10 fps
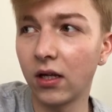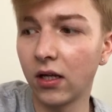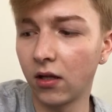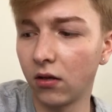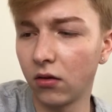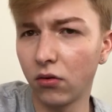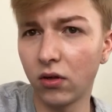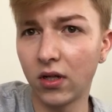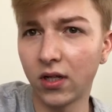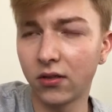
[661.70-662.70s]
in
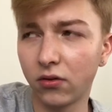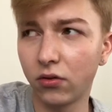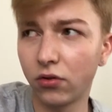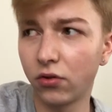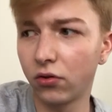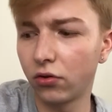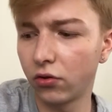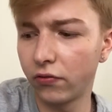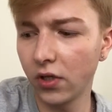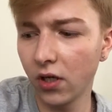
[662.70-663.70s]
like
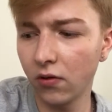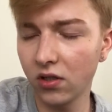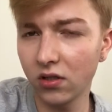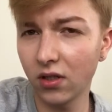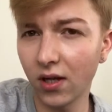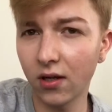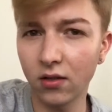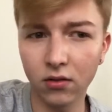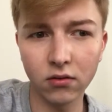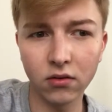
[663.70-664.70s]
3 hours, yeah,
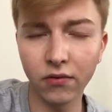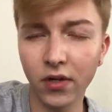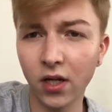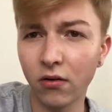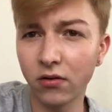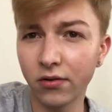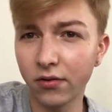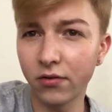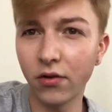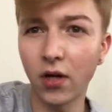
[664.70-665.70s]
something around
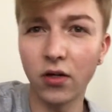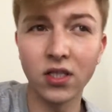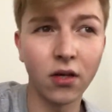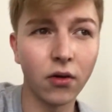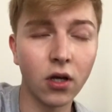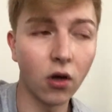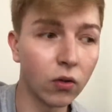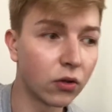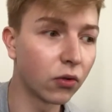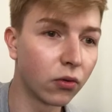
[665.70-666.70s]
3 hours, I
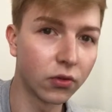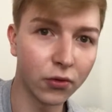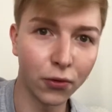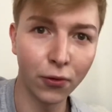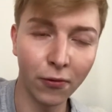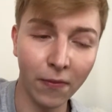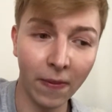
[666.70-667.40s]
go to school.